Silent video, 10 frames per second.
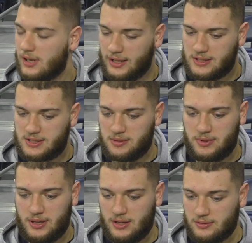against them,
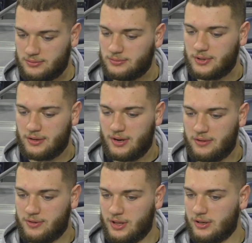and then get
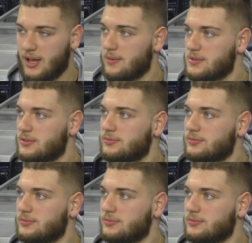ready for other games.